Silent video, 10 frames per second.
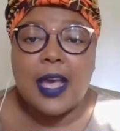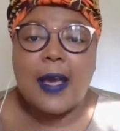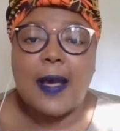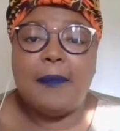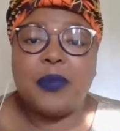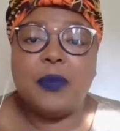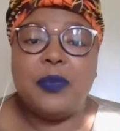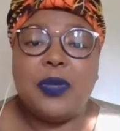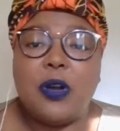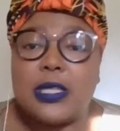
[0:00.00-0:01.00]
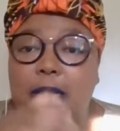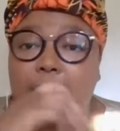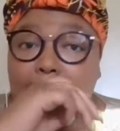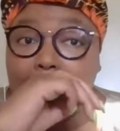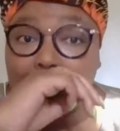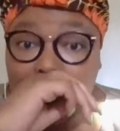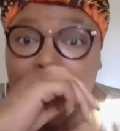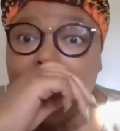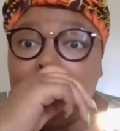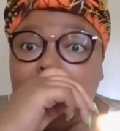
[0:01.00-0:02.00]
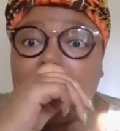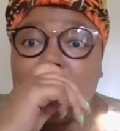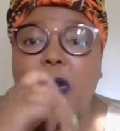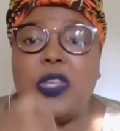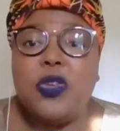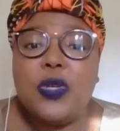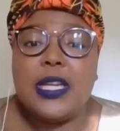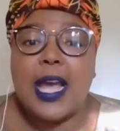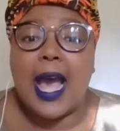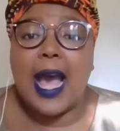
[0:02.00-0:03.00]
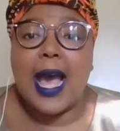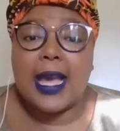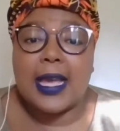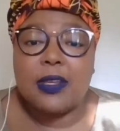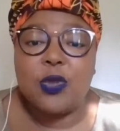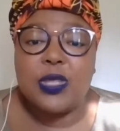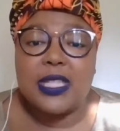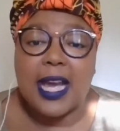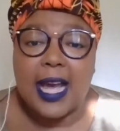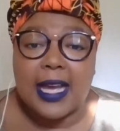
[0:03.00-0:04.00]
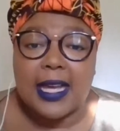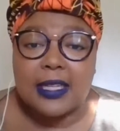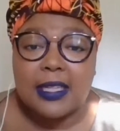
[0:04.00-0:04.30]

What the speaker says: Because when you need a high, you need a high.